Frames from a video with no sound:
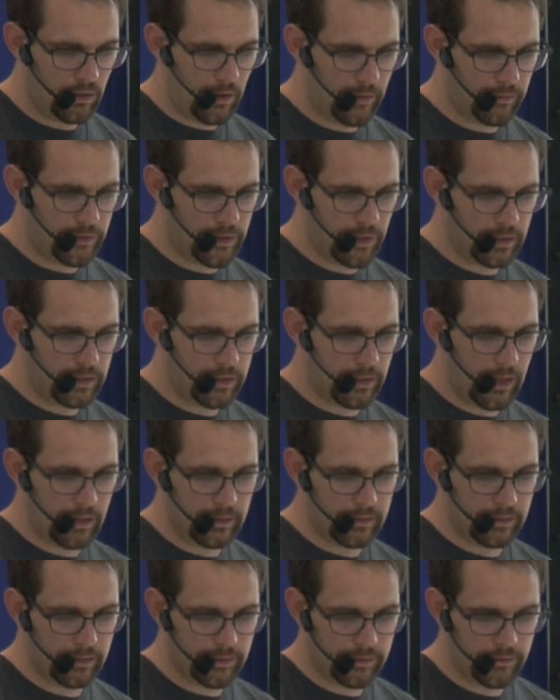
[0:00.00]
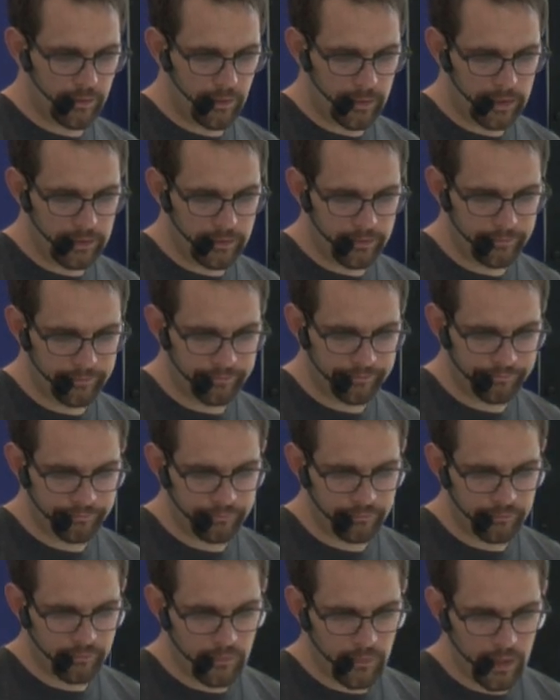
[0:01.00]
have just the axis from it.
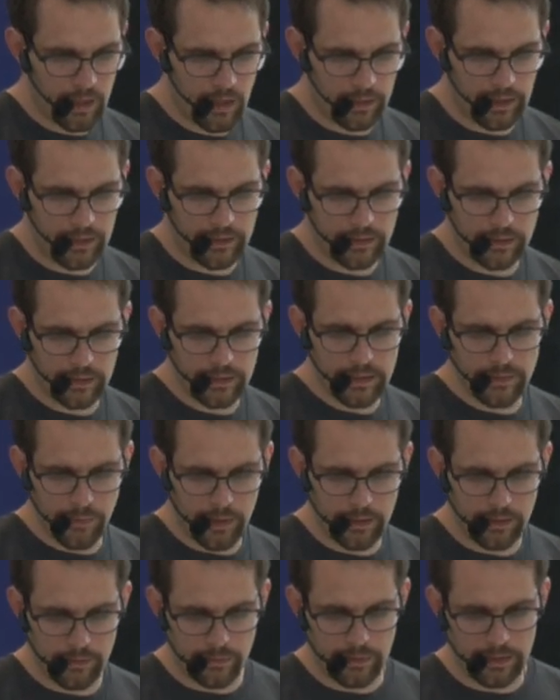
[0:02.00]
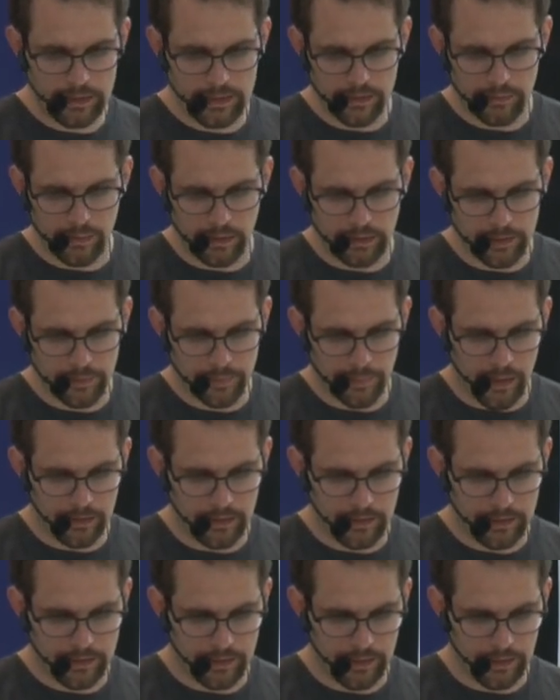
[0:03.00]
Okay, so this is what this
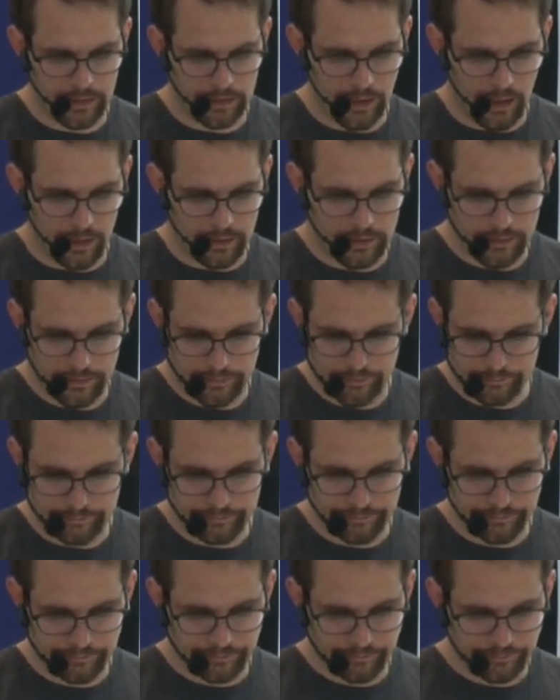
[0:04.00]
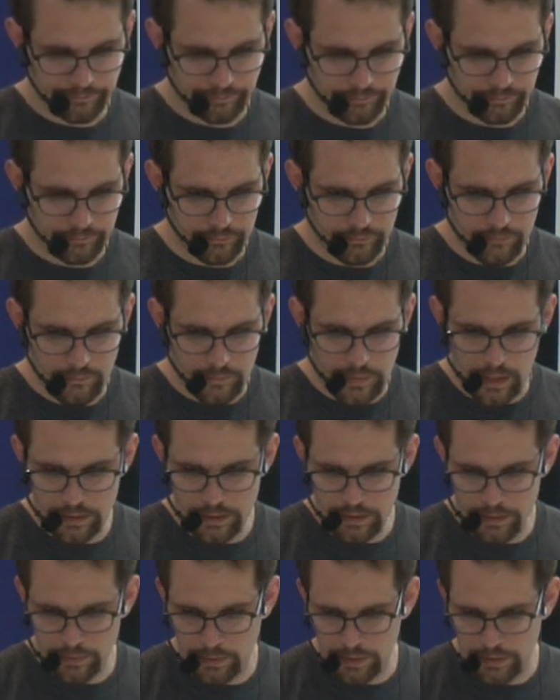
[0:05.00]
pandas thing does. I
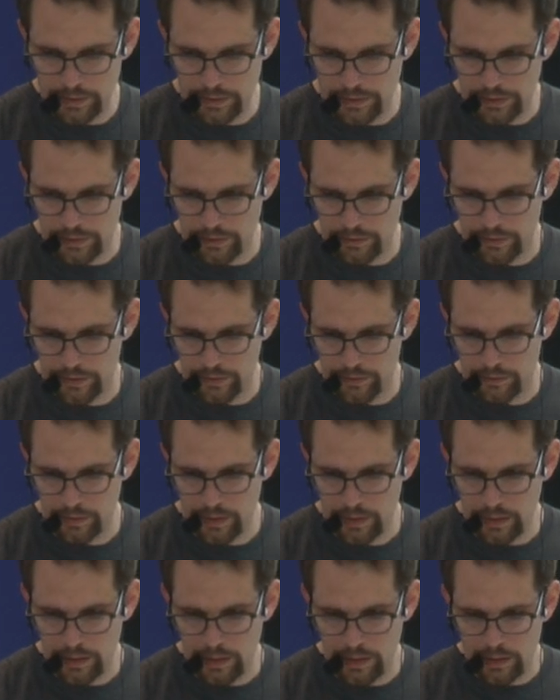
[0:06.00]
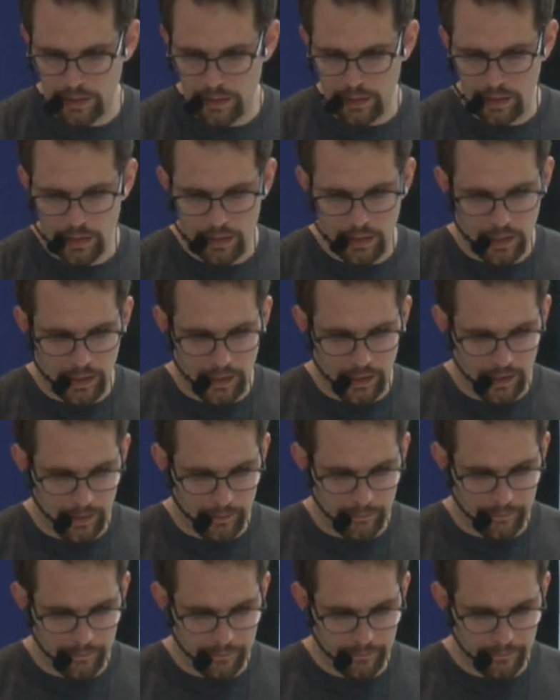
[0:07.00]
just wanted to show you
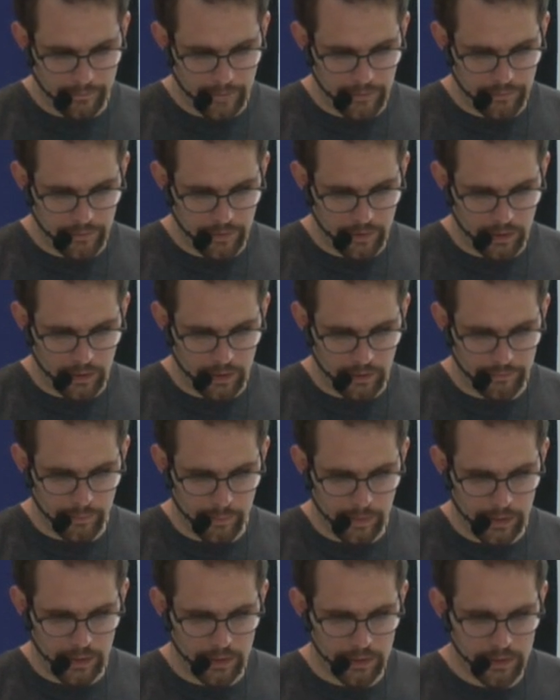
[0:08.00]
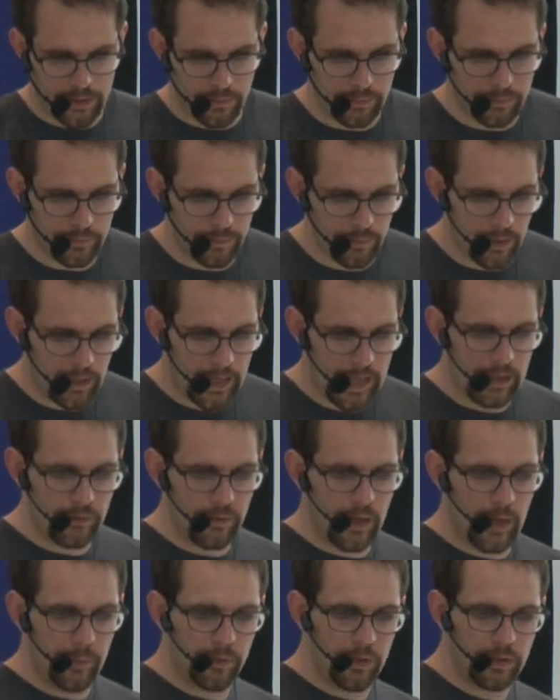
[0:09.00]
if you are not familiar. So how
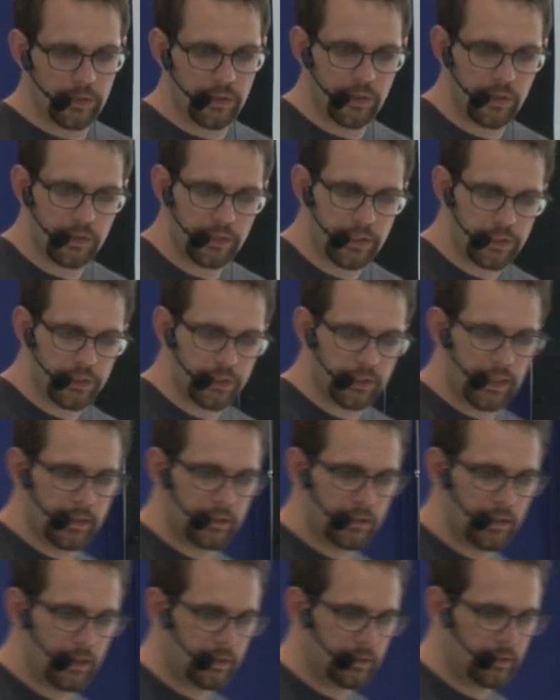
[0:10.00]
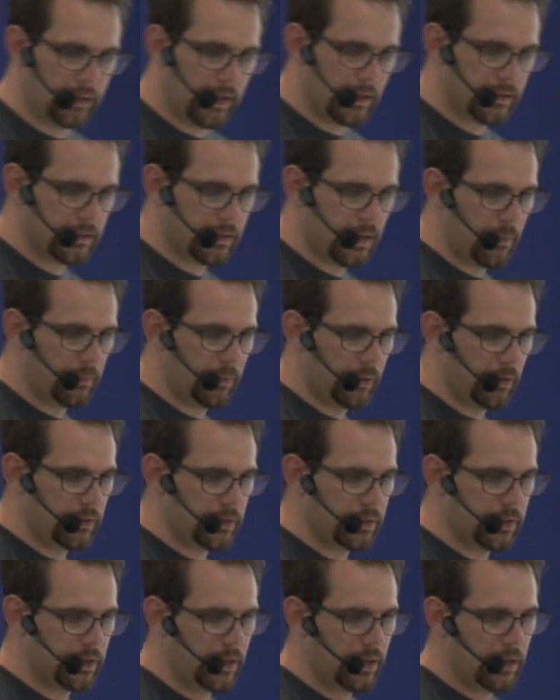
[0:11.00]
do I plot the conditional? I get
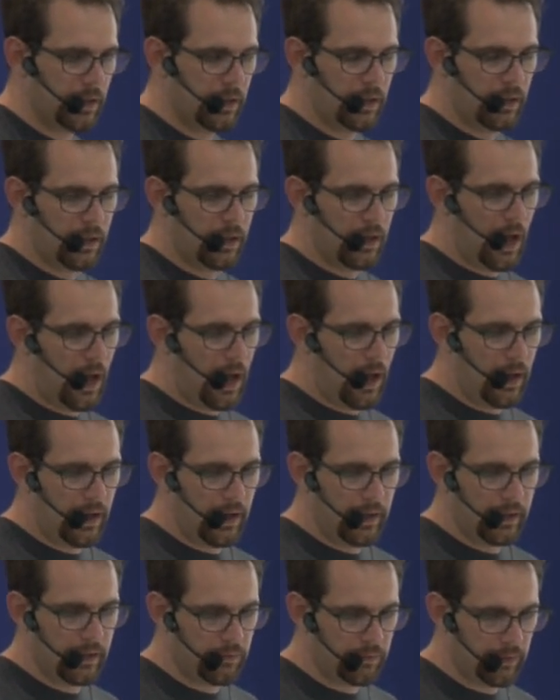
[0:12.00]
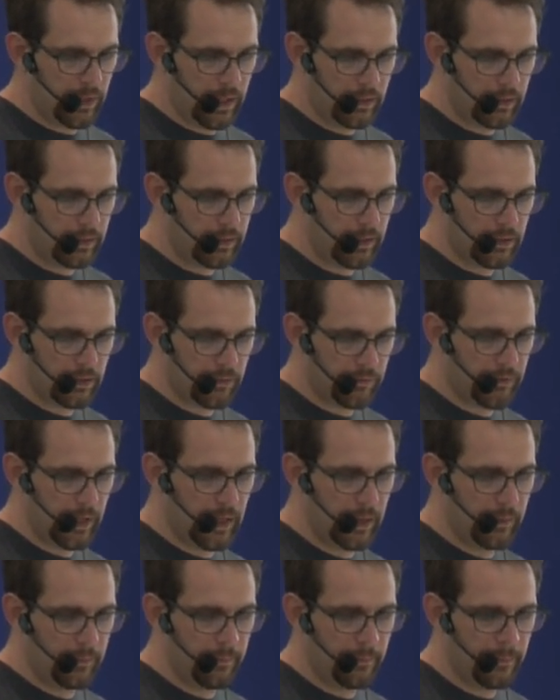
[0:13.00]
samples, I create a data
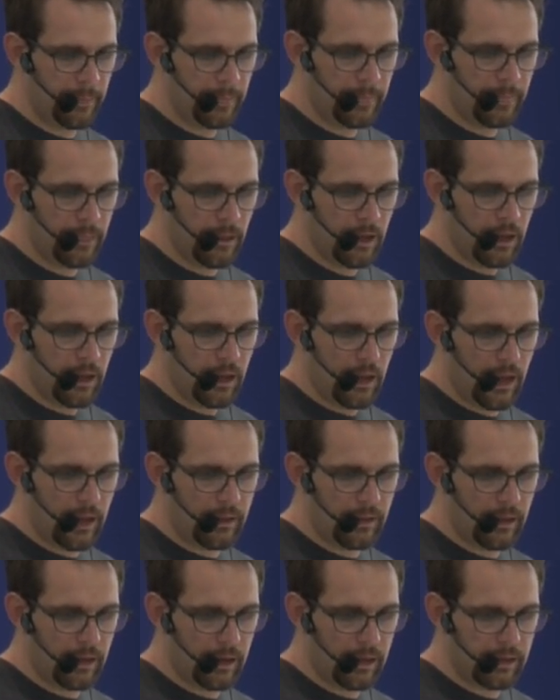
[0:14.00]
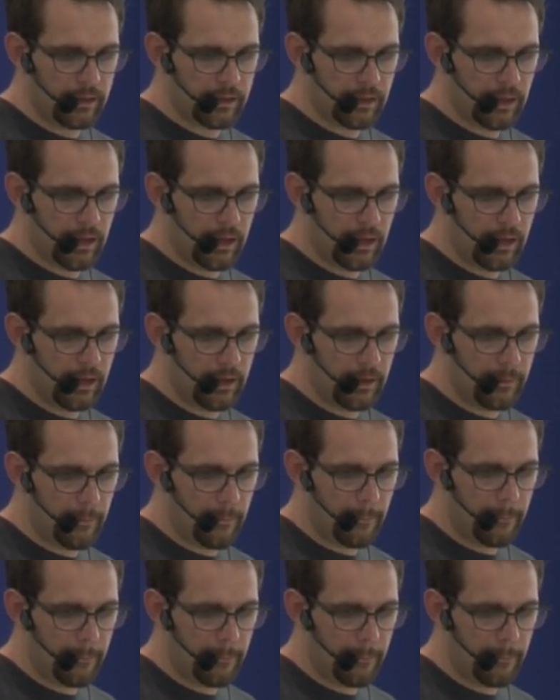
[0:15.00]
frame, and then I say,